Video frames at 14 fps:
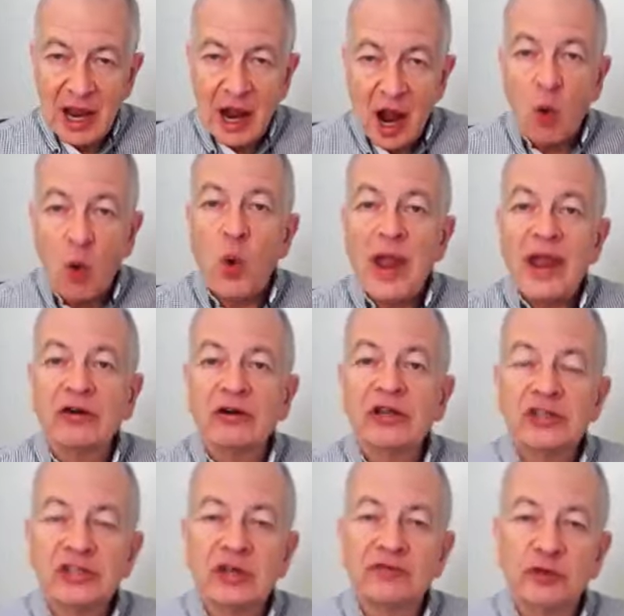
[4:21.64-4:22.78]

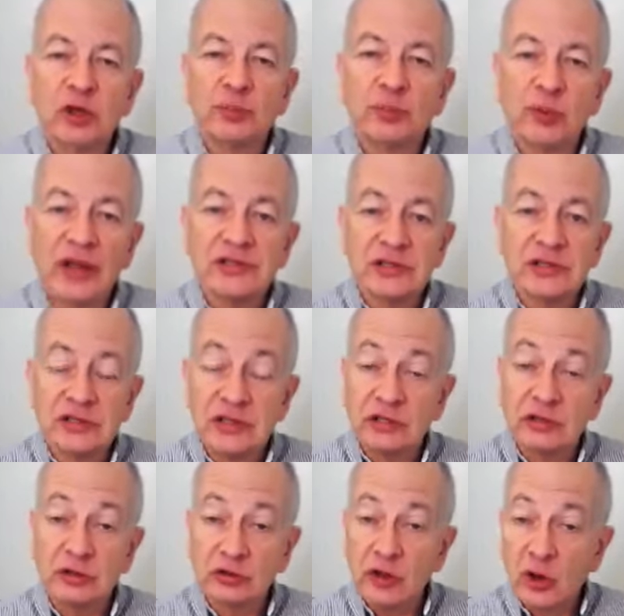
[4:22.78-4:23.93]
awareness of your presence. And
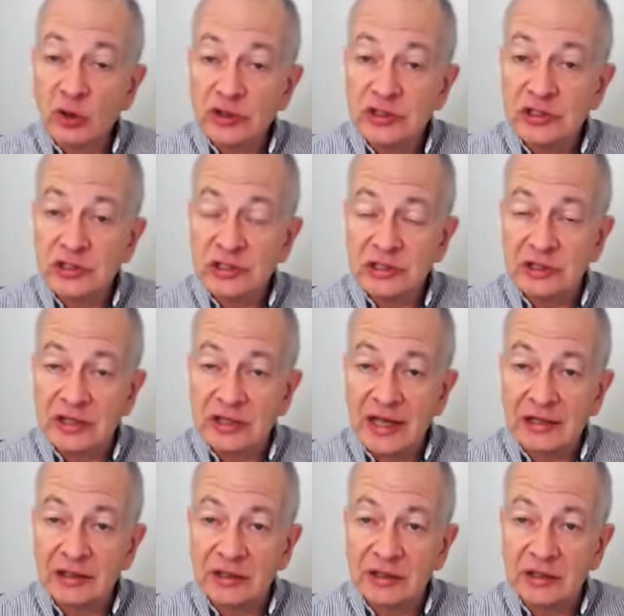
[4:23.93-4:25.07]
you'll notice that
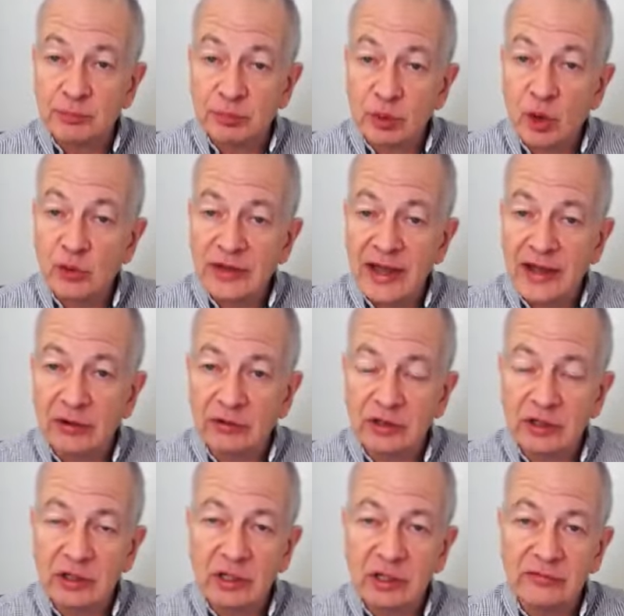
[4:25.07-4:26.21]
the pronoun
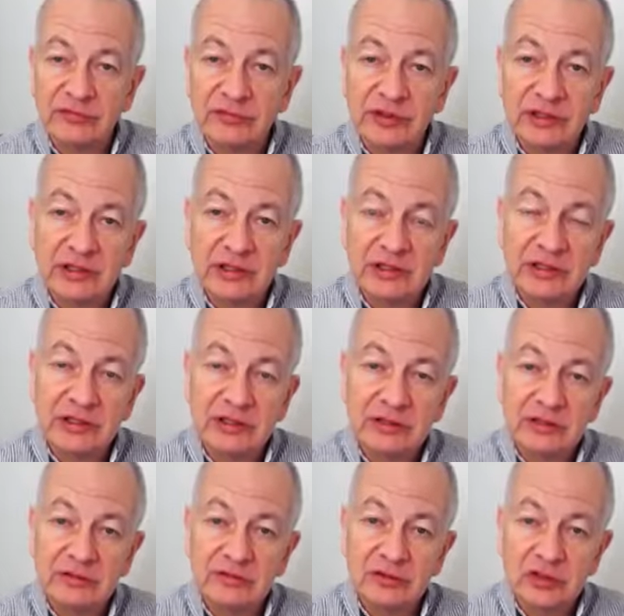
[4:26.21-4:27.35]
of the
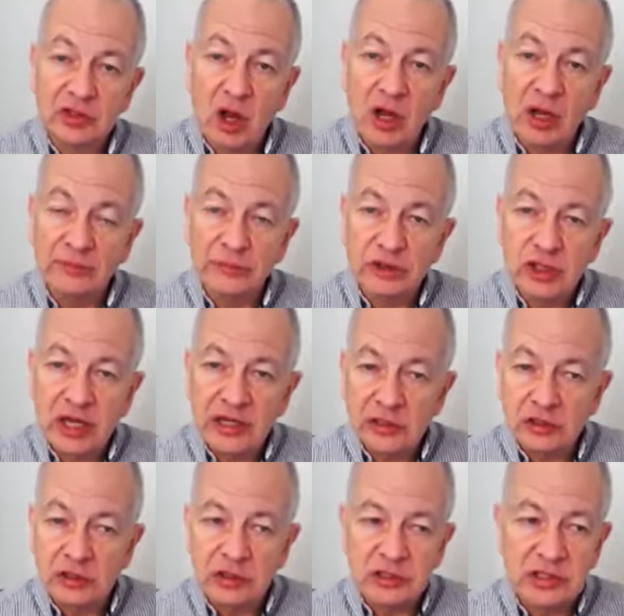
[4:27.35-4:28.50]
psalm
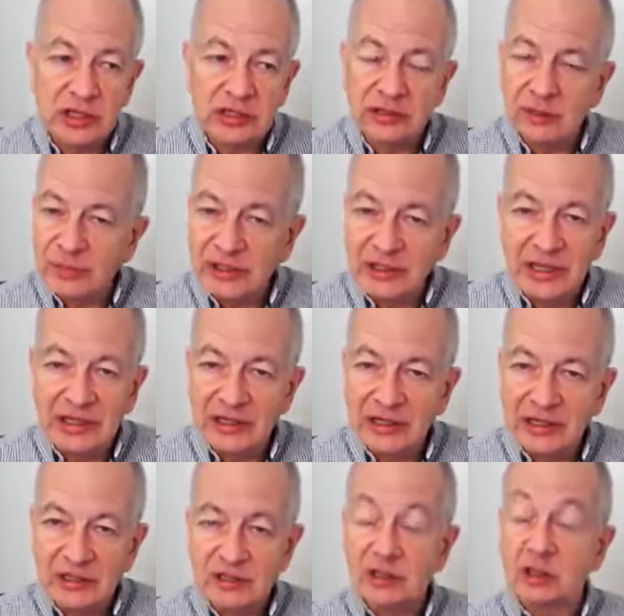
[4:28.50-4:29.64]
changes. In the beginning,
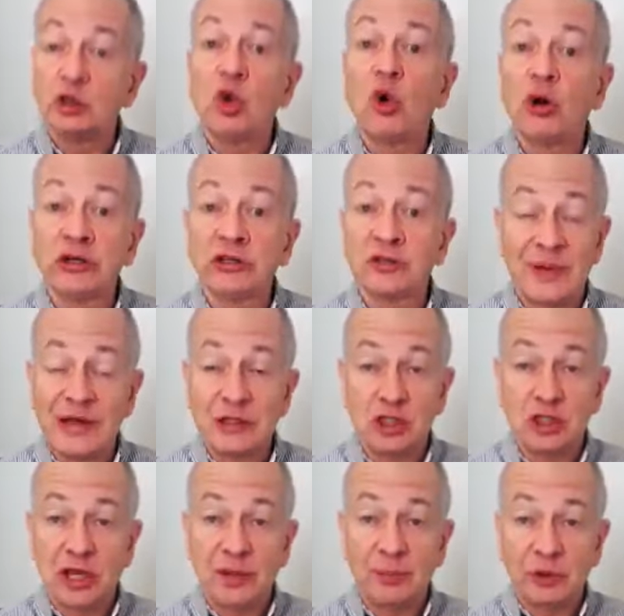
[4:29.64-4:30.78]
it's "the Lord is my
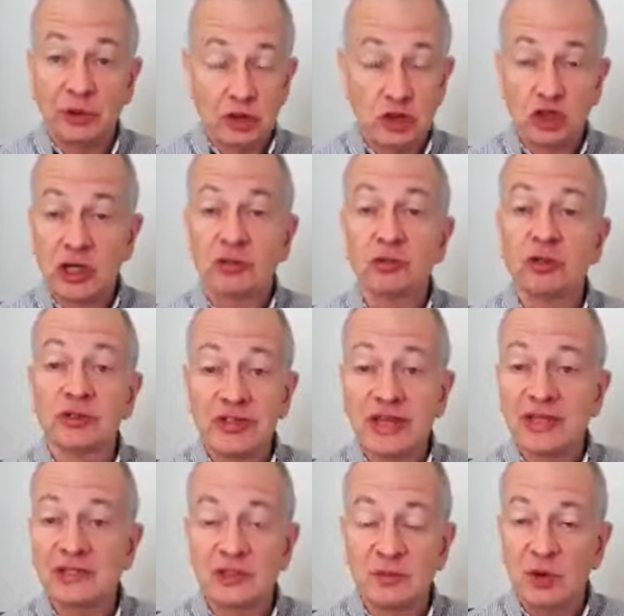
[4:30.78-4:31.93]
shepherd," a general
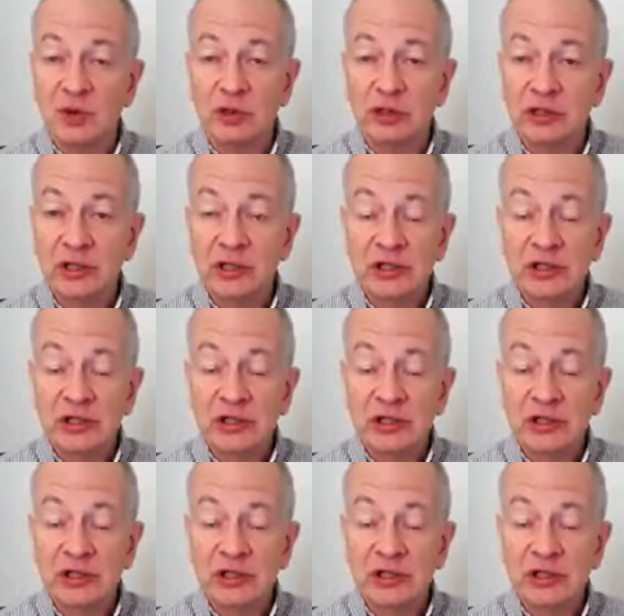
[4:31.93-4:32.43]
testimony